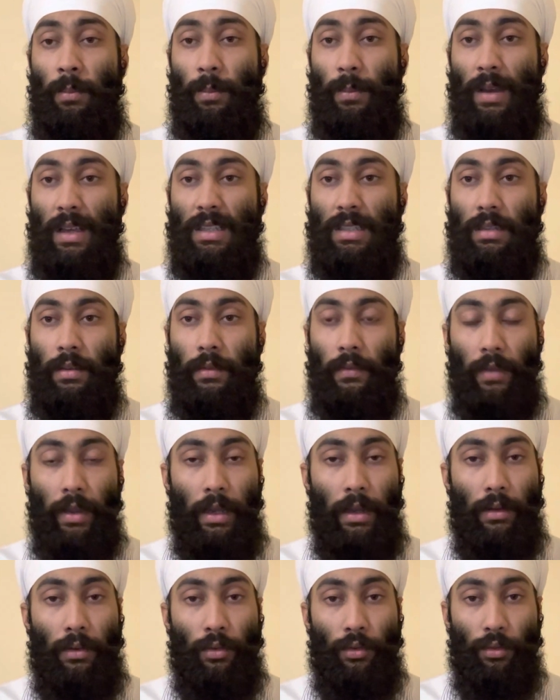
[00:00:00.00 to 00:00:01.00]
best
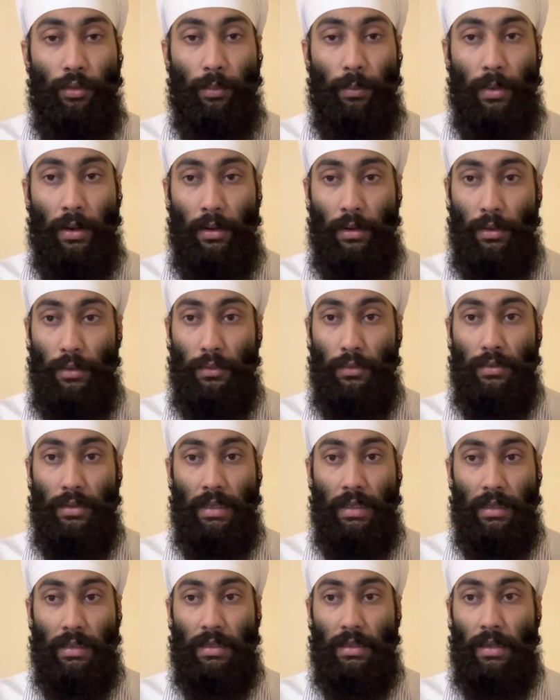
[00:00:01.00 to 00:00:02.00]
way to produce
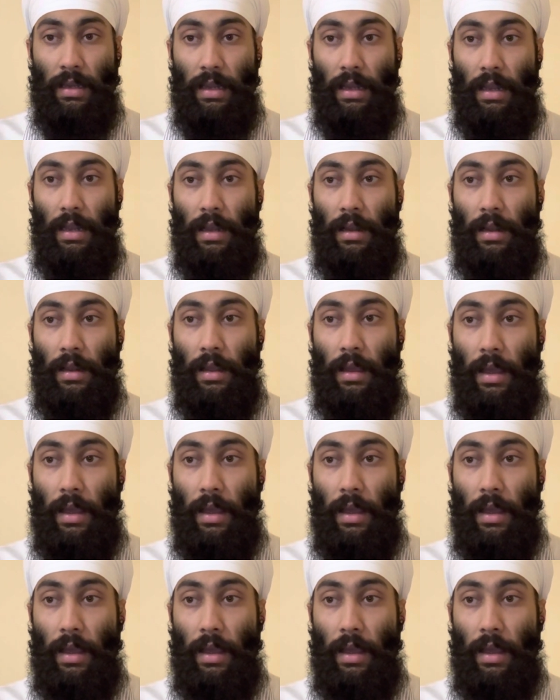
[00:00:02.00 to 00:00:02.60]
a steel,